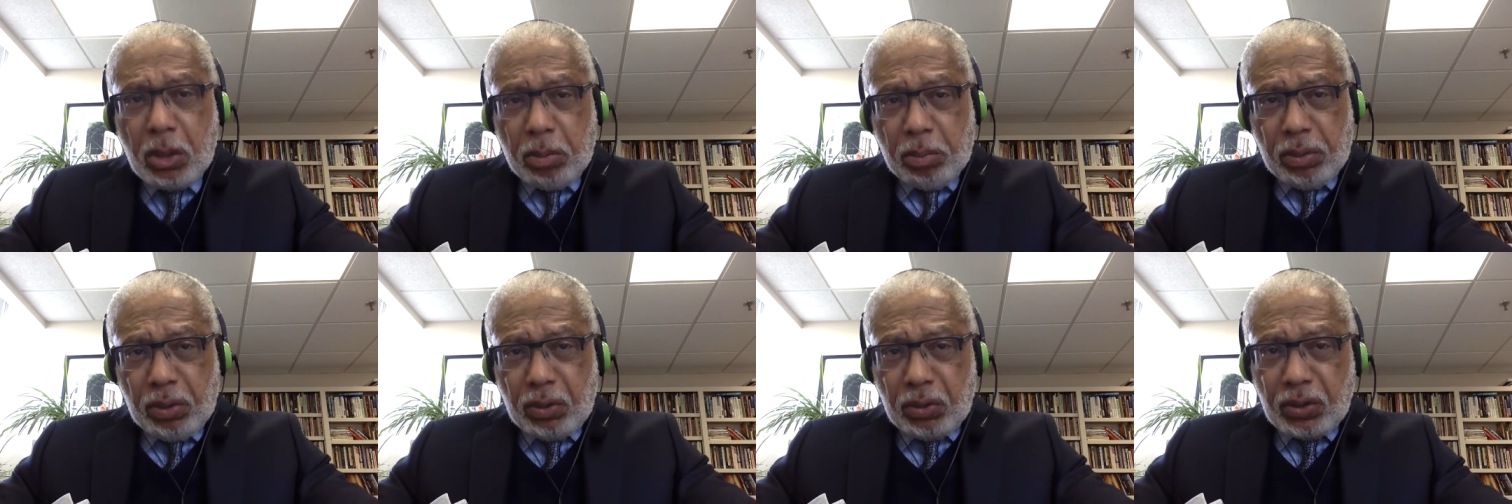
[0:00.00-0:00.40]

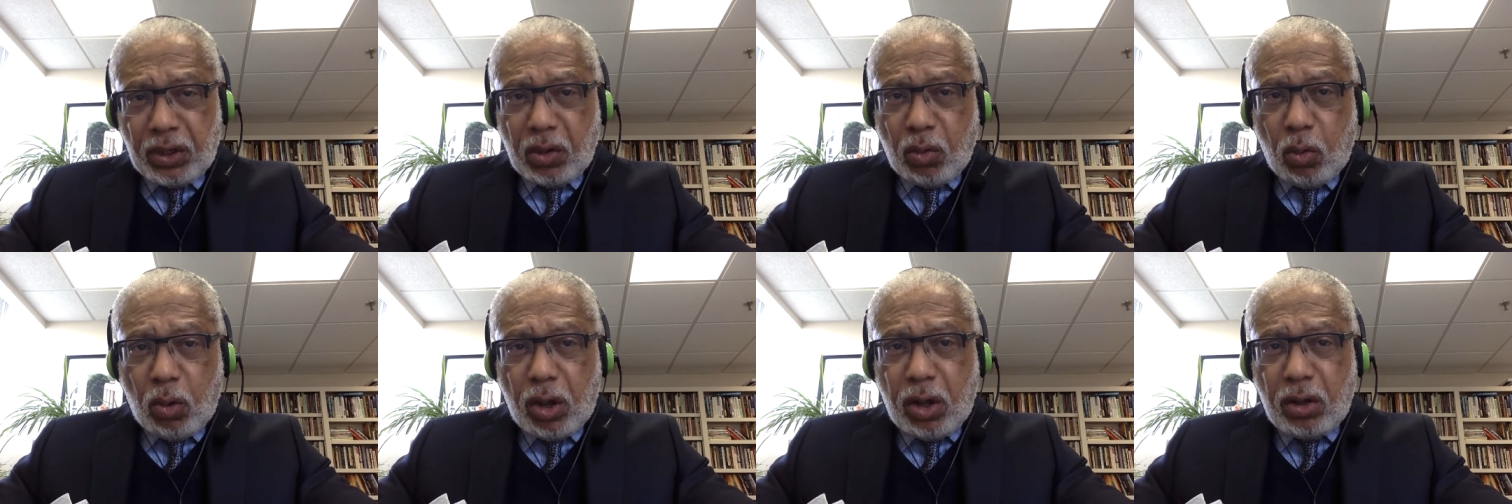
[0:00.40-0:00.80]

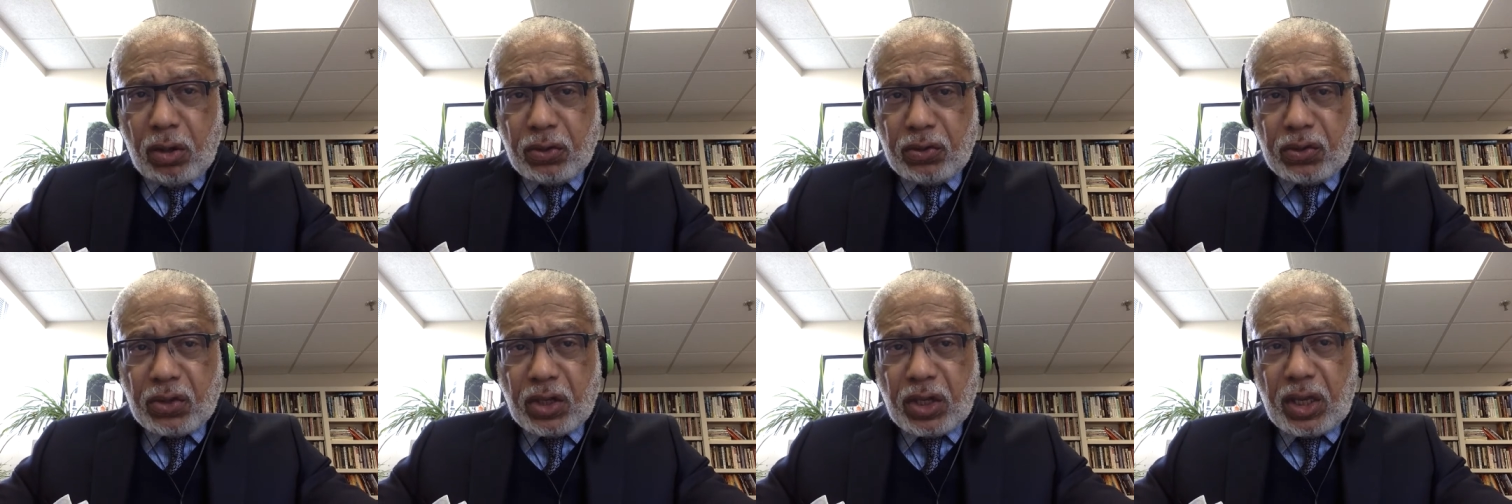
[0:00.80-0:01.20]
building
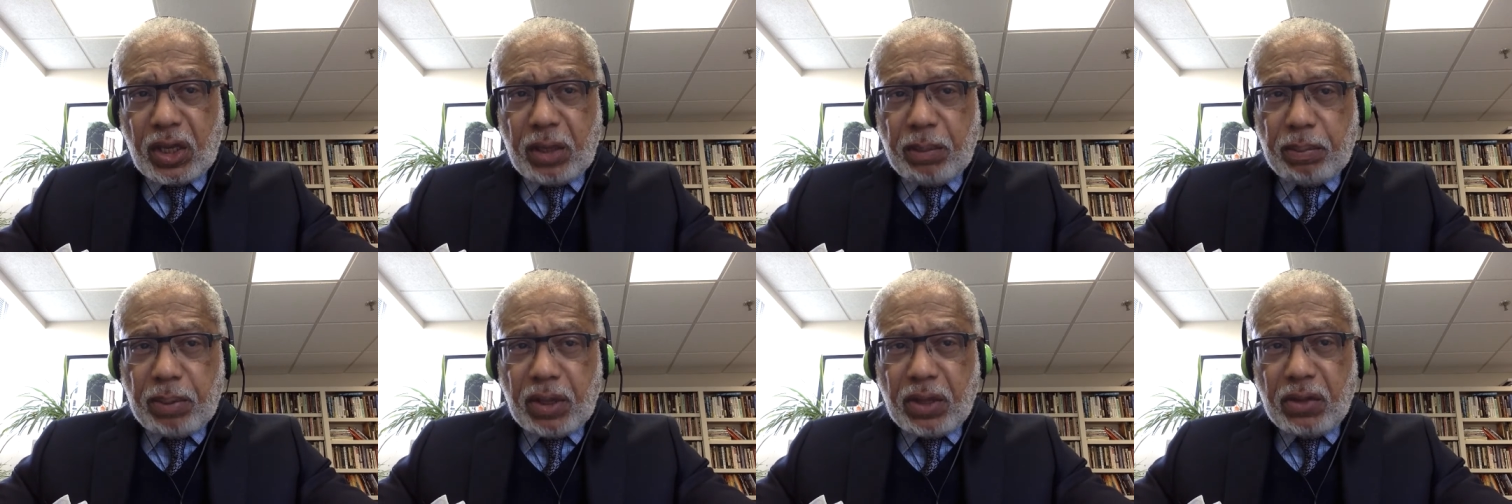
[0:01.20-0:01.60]
walls to
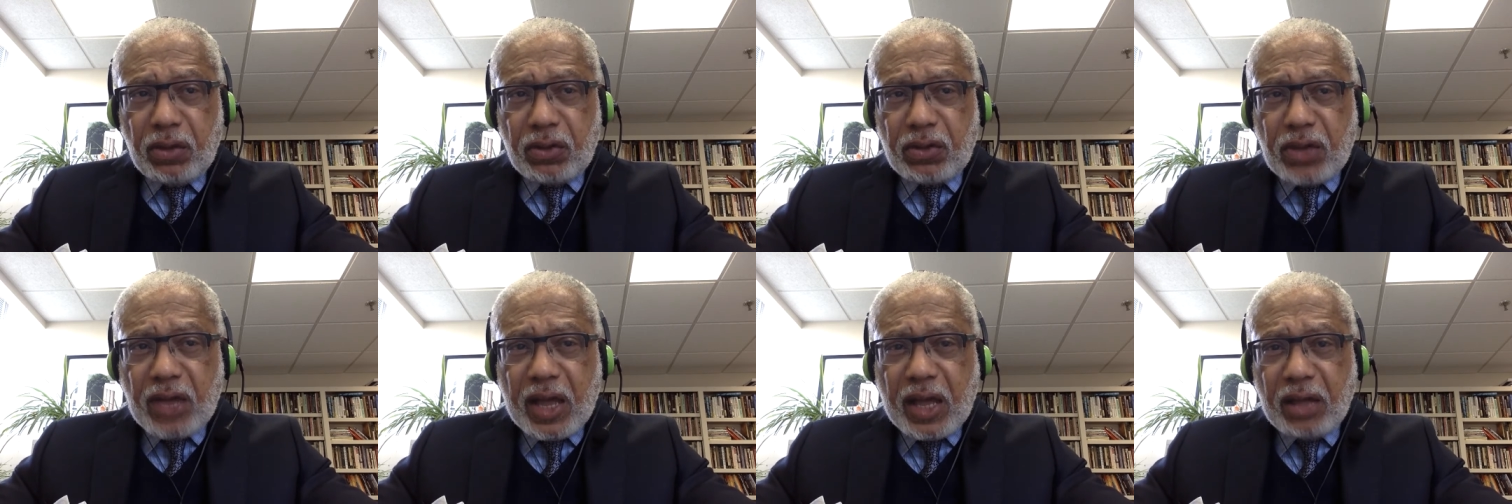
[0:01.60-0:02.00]
keep
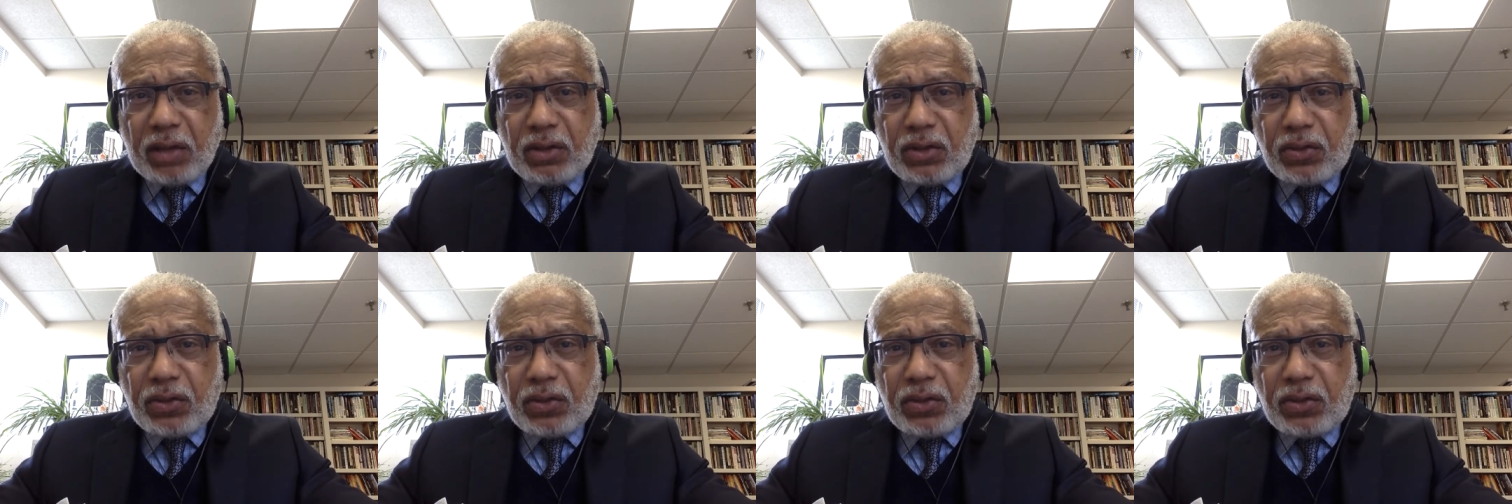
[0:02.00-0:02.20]
others out,